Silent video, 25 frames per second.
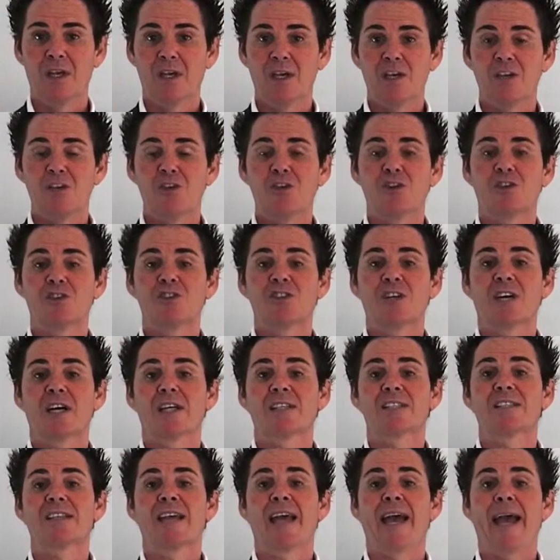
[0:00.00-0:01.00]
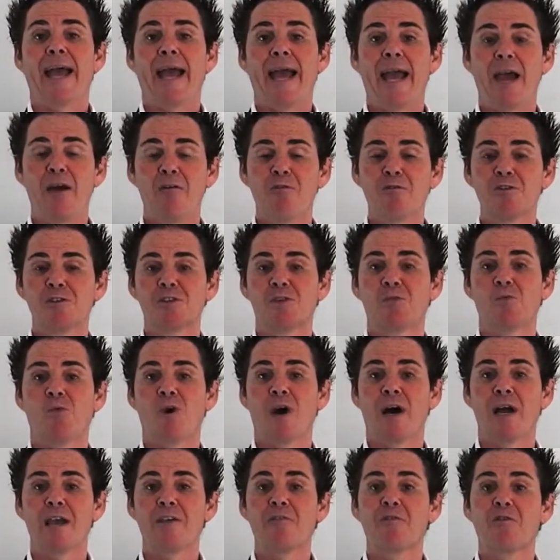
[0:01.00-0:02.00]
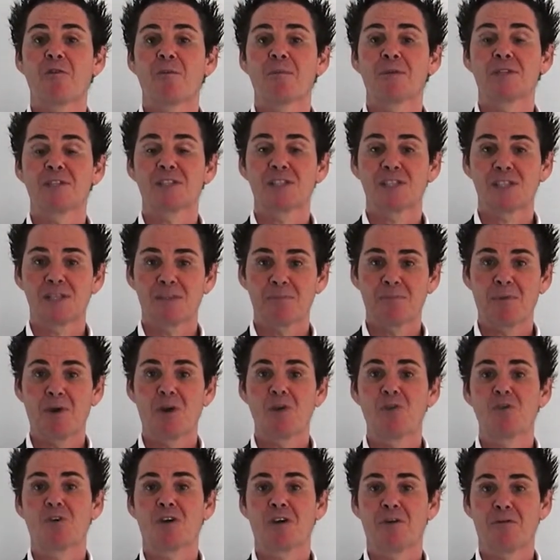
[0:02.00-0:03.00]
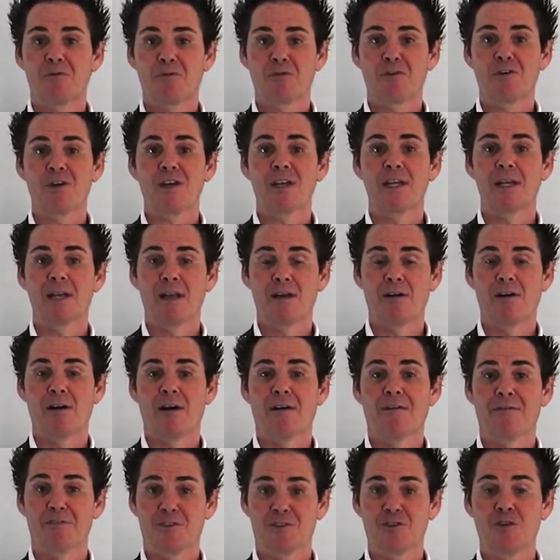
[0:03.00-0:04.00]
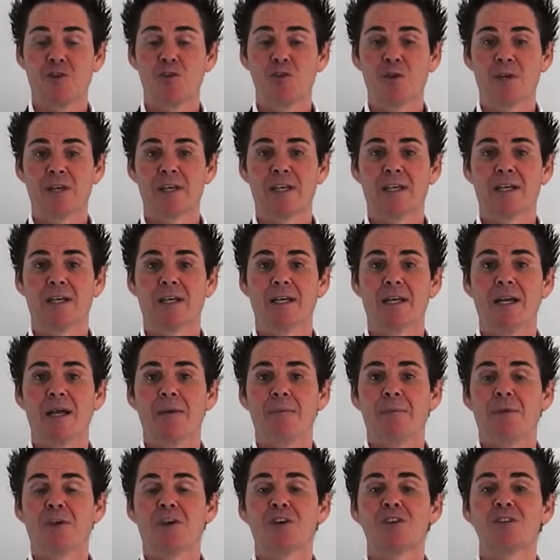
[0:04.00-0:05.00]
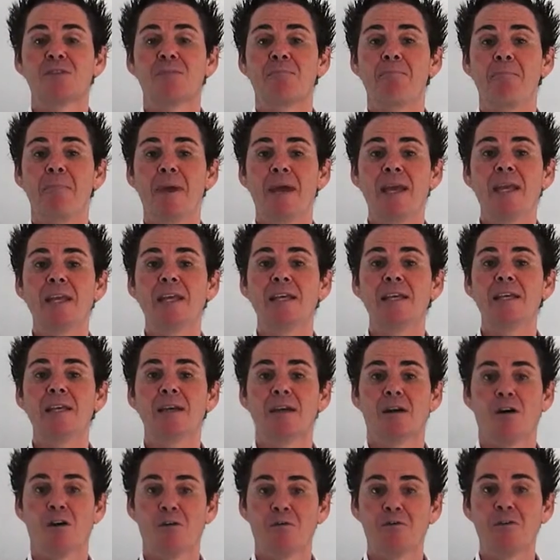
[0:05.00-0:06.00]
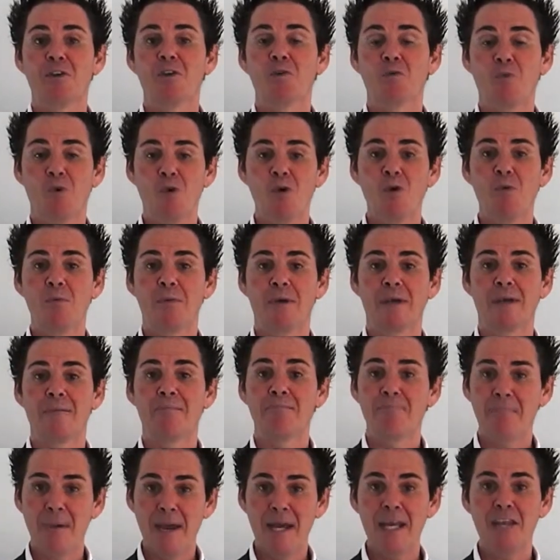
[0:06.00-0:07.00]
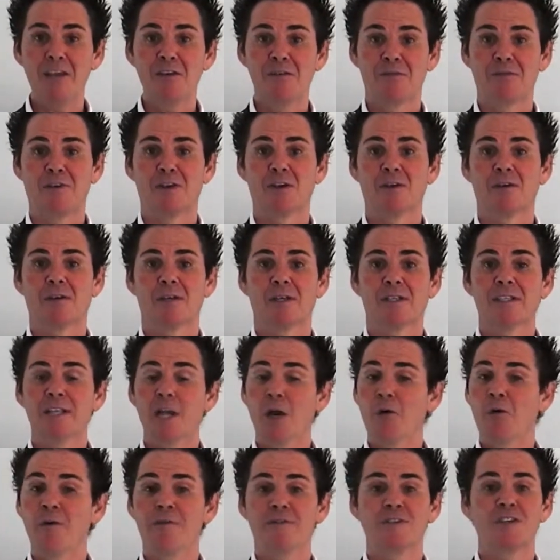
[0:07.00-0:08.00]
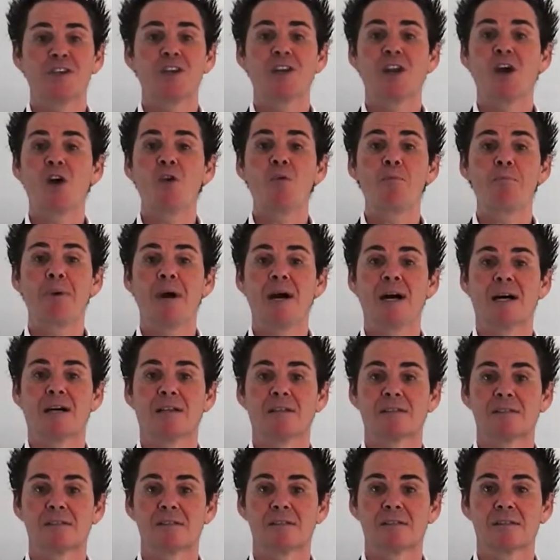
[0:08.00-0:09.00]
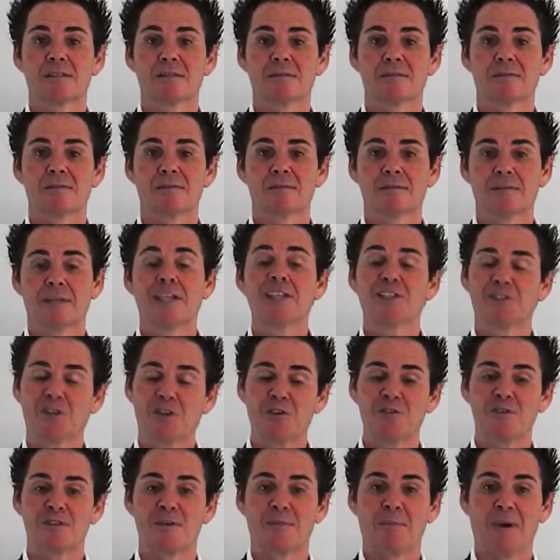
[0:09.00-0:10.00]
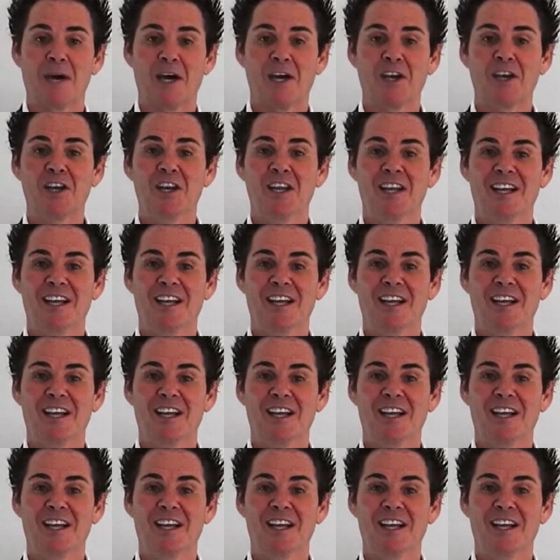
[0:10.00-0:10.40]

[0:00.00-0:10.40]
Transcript: You're just hours away from a smoke-free life, truly. Because many of you will be, many of you. No ifs and no buts. Excuse the pun.